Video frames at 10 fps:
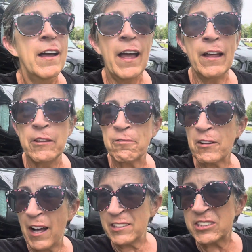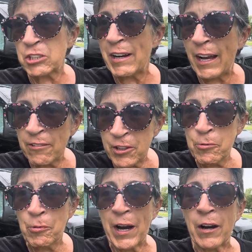And the flies are
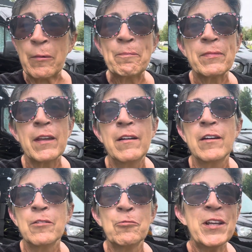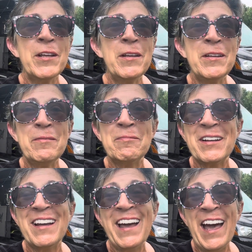everywhere. We
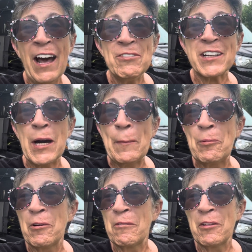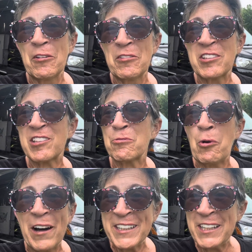have a couple of those
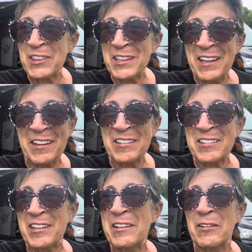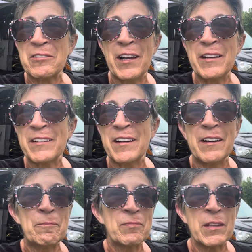swatty things. They look like
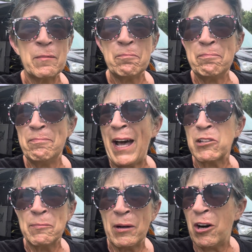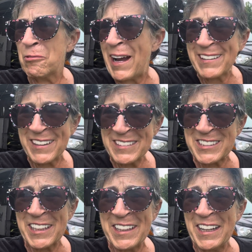um, paddleball
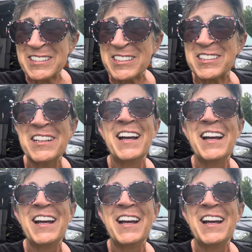rackets, I guess.